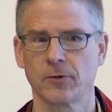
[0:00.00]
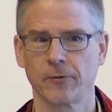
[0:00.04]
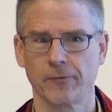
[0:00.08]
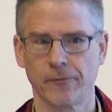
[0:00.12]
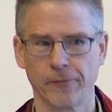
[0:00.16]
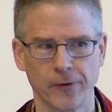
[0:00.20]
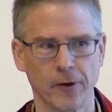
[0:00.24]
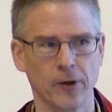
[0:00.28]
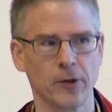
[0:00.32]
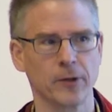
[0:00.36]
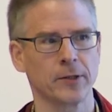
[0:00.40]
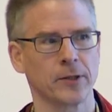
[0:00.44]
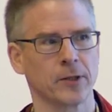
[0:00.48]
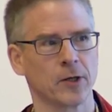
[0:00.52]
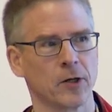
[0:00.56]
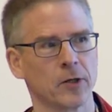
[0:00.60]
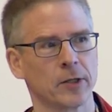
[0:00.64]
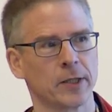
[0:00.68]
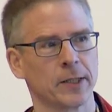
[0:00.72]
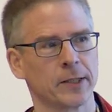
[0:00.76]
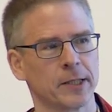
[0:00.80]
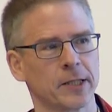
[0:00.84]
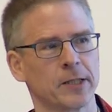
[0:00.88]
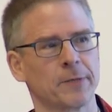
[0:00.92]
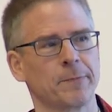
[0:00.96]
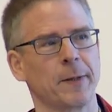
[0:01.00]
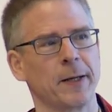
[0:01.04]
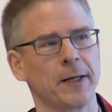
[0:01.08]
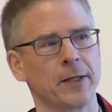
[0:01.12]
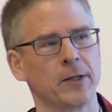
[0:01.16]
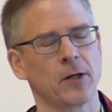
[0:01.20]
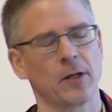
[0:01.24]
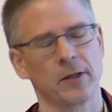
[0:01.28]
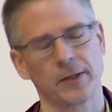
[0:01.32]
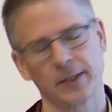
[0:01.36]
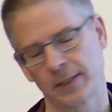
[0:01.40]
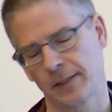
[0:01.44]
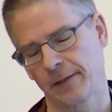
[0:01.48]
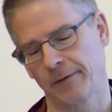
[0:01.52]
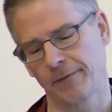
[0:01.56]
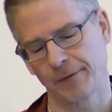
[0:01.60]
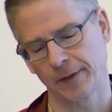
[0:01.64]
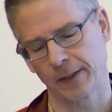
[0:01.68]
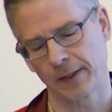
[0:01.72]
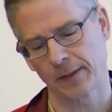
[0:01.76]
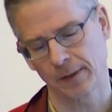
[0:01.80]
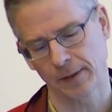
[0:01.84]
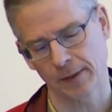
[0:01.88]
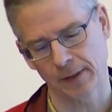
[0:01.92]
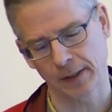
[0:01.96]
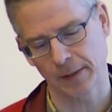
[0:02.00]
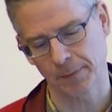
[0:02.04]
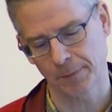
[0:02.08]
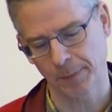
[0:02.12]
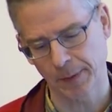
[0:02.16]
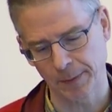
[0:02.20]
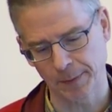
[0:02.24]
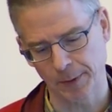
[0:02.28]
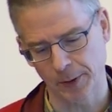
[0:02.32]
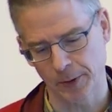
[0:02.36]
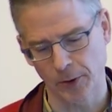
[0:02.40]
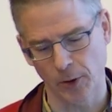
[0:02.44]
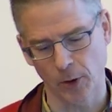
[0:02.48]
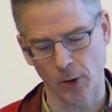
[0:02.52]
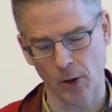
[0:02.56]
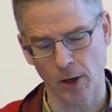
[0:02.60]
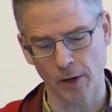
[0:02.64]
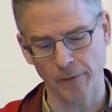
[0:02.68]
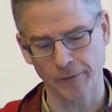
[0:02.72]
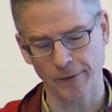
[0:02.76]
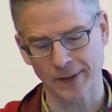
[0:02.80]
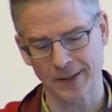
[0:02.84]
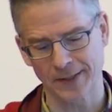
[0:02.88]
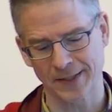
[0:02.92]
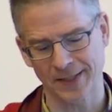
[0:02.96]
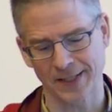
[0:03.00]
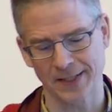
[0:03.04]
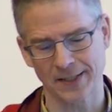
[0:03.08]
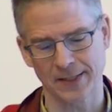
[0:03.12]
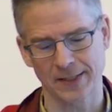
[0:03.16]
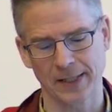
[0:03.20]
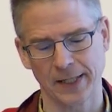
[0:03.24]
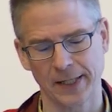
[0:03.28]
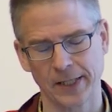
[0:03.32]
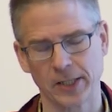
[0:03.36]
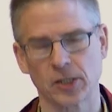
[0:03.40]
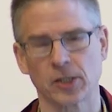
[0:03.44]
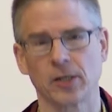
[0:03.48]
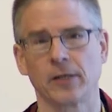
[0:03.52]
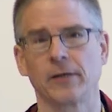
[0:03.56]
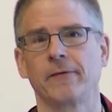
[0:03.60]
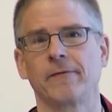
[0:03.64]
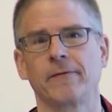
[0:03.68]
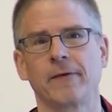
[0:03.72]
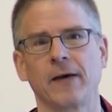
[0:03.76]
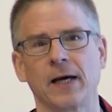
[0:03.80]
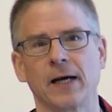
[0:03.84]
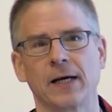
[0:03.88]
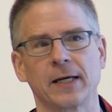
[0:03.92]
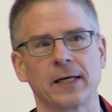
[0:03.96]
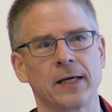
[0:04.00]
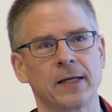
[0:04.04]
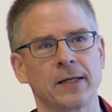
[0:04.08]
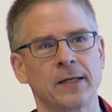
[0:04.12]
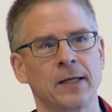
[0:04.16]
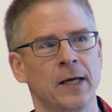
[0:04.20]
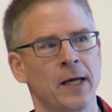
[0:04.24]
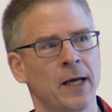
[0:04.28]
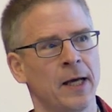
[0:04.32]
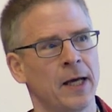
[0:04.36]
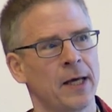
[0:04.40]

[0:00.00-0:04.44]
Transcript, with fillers: To first order, despite all the differences that people know of, it's translational invariant.